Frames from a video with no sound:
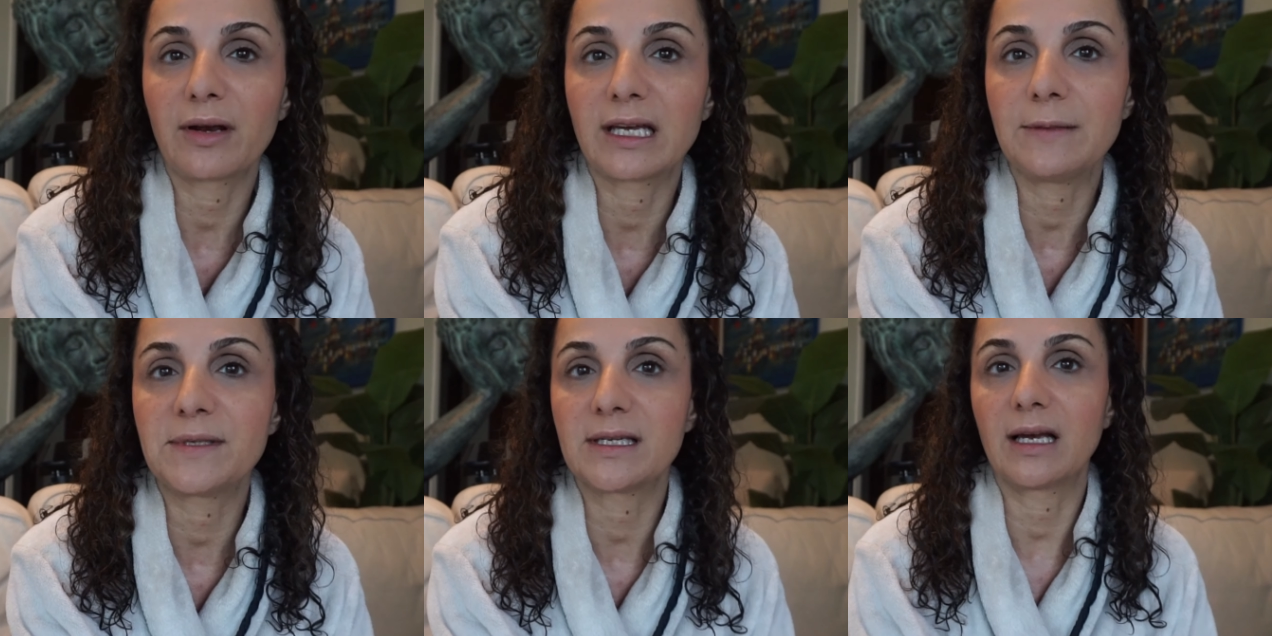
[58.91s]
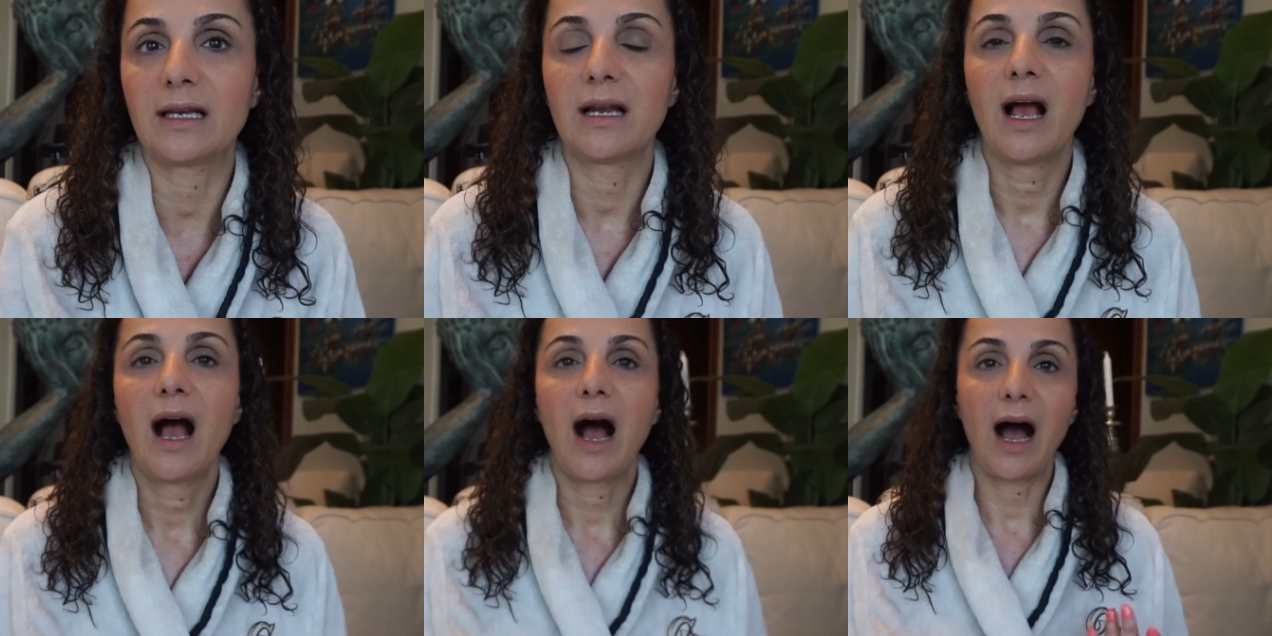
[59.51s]
It keeps it
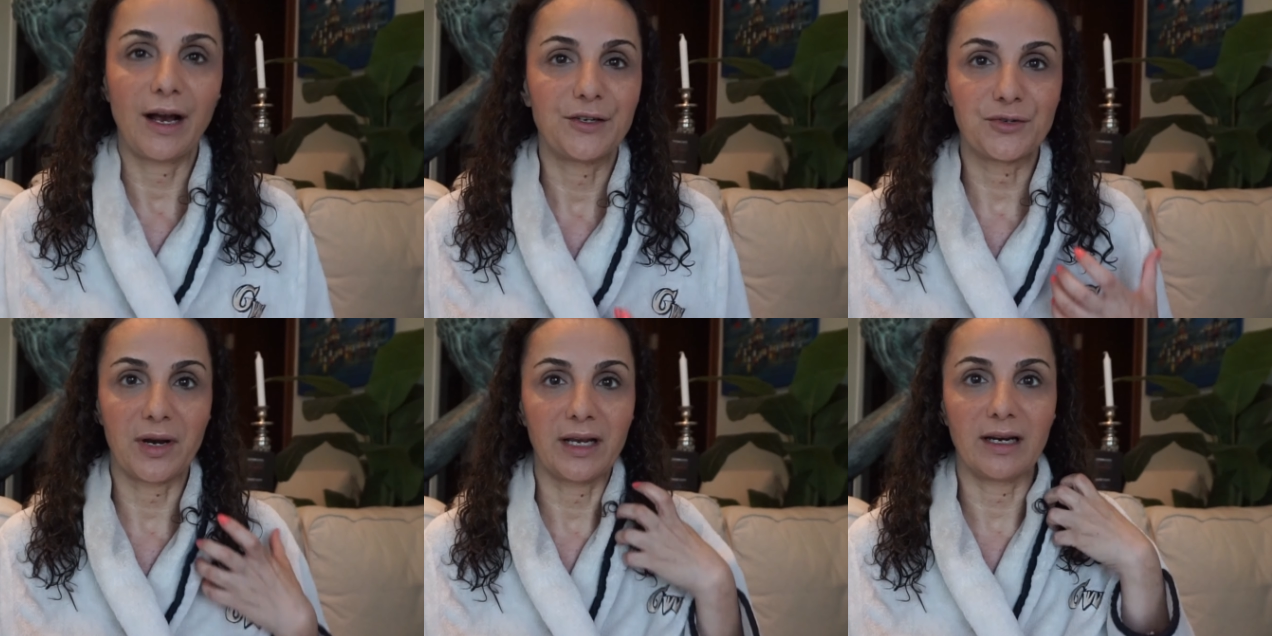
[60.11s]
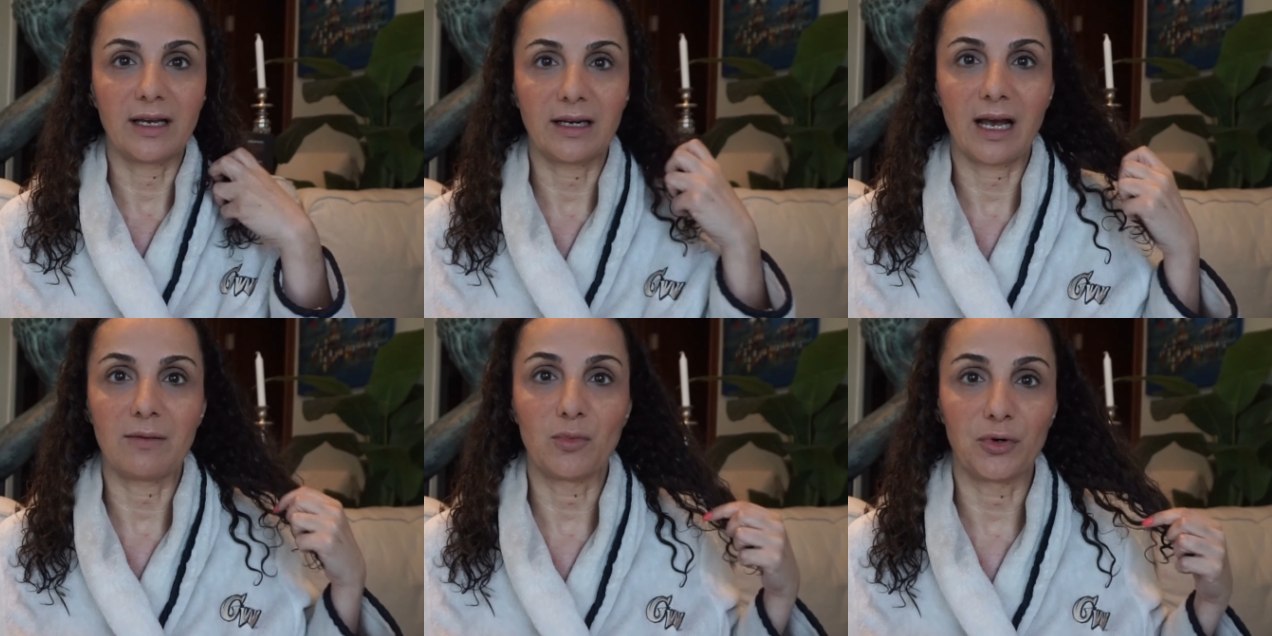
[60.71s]
hydrated
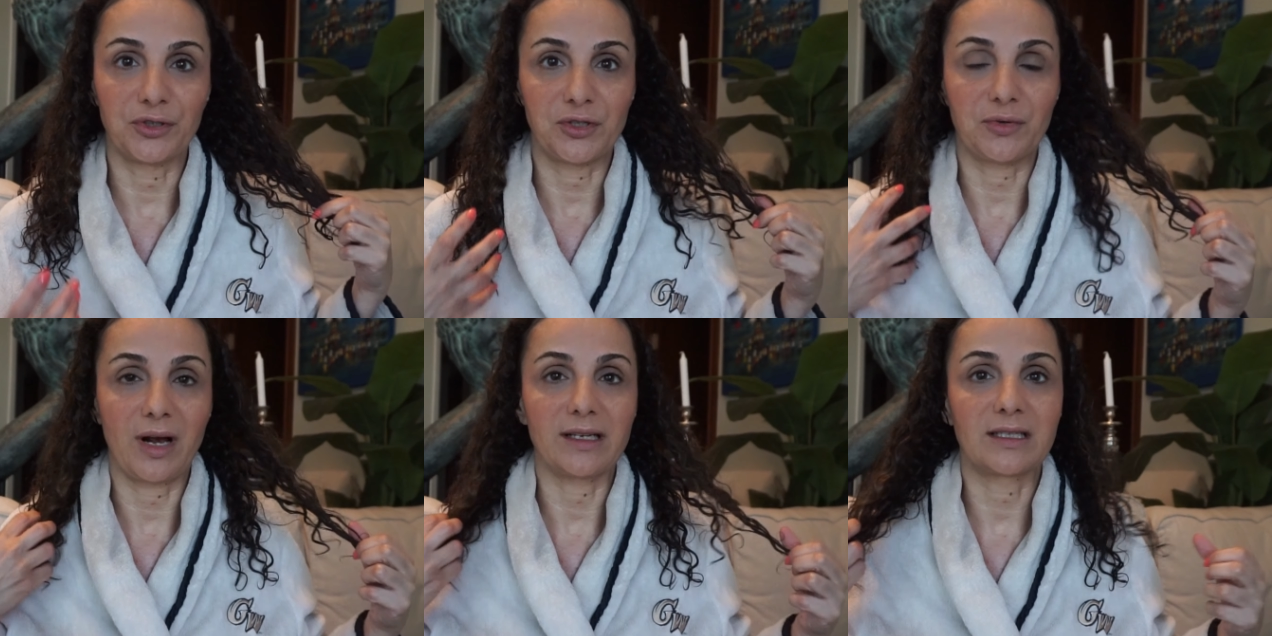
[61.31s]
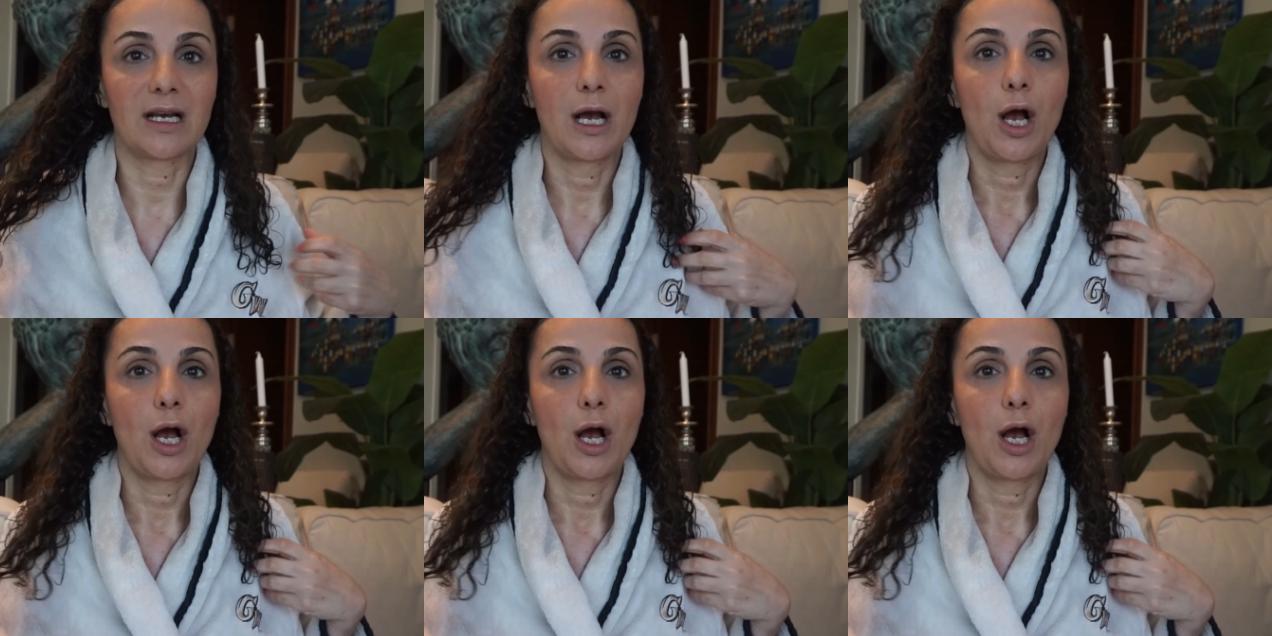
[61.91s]
and moisturized.